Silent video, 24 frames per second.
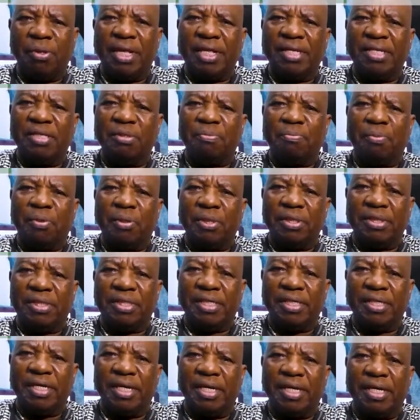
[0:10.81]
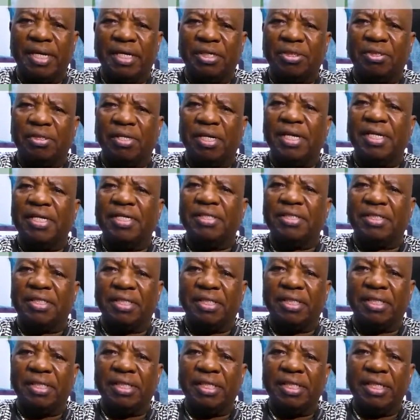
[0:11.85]
at this point in our national
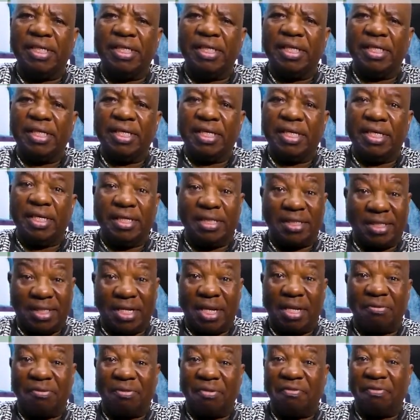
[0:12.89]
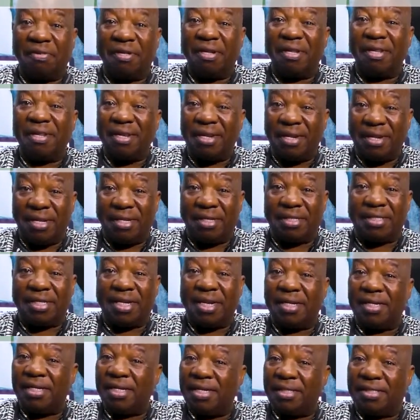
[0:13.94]
history in terms of the lyrics
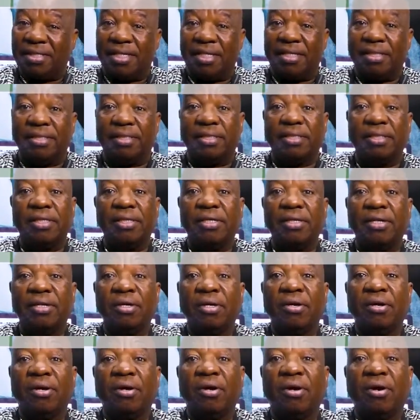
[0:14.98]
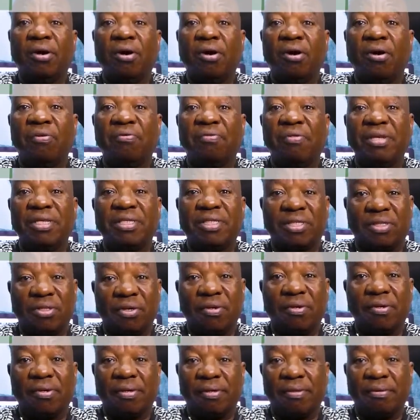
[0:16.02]
and the essence of this
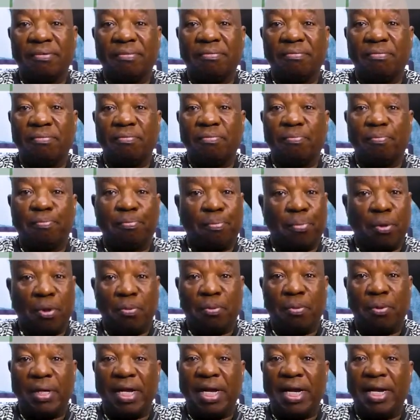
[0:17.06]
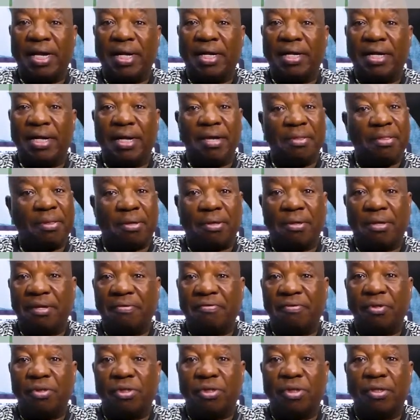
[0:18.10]
song, popular Ethical
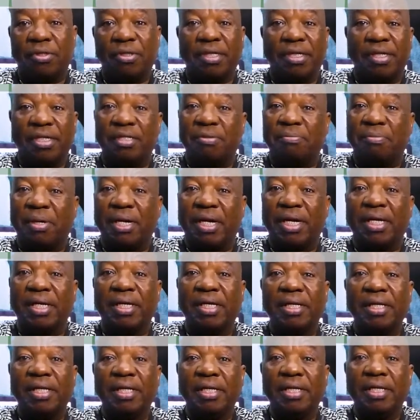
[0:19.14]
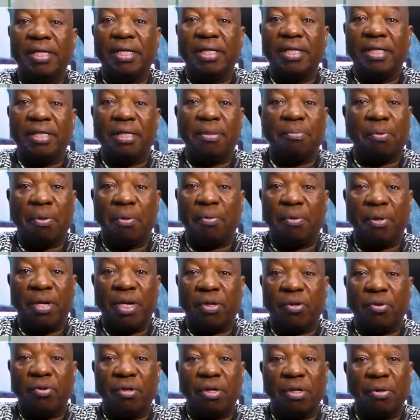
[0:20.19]
Revolution, released by the popular
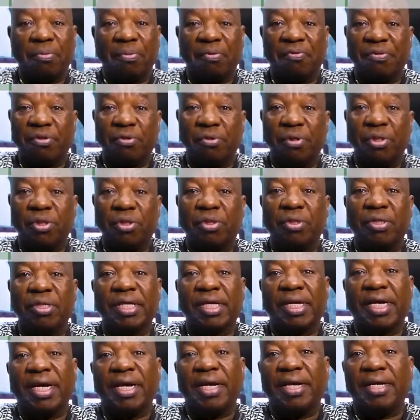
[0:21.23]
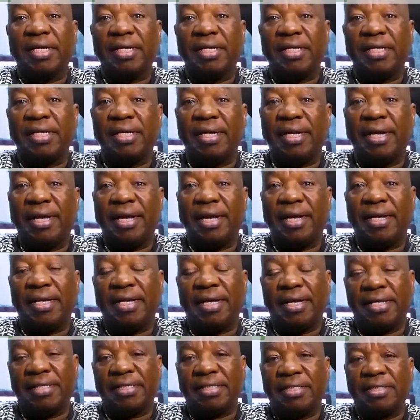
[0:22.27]
Kongi Professor Wole Soyinka in the early
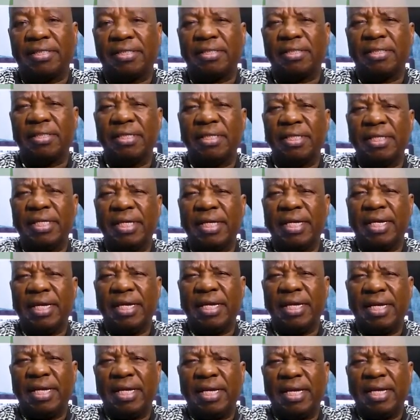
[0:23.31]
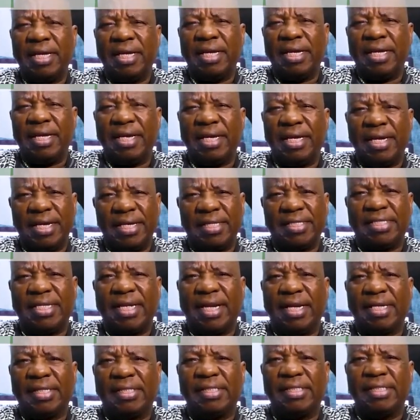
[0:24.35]
80s, is
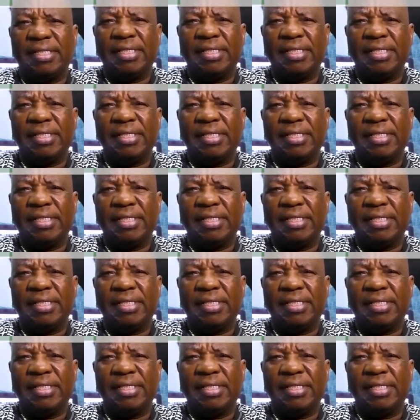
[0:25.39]
that